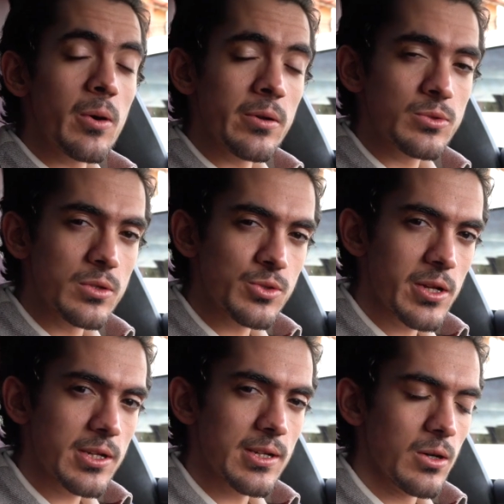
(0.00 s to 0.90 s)
going to
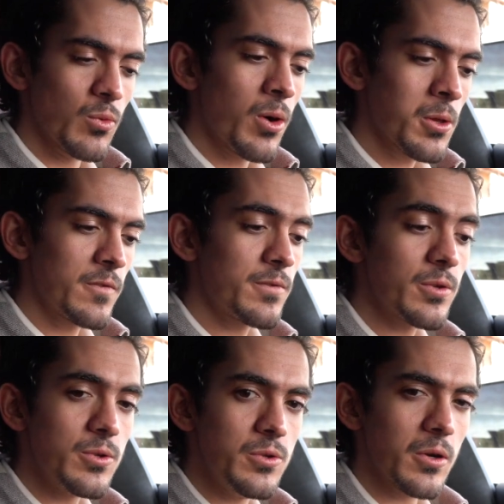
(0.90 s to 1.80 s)
address one of
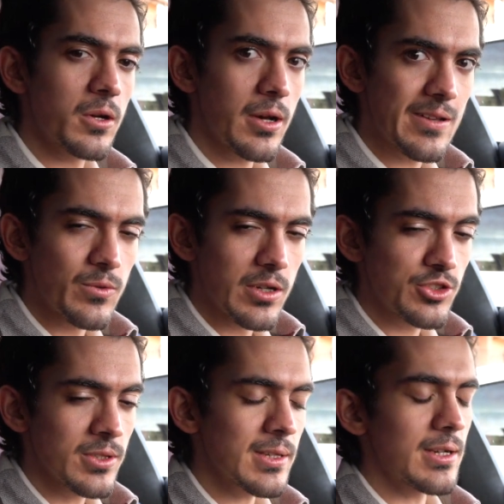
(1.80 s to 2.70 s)
your guys'
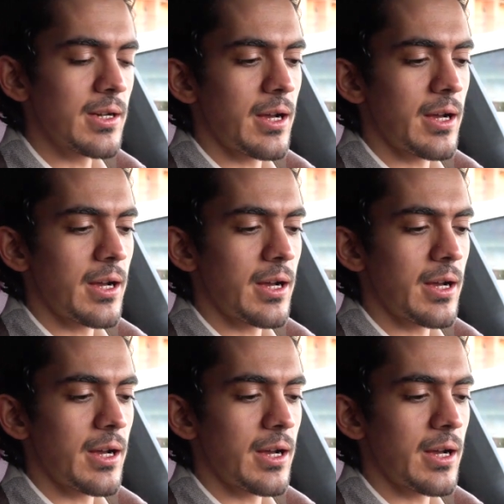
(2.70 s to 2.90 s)
questions,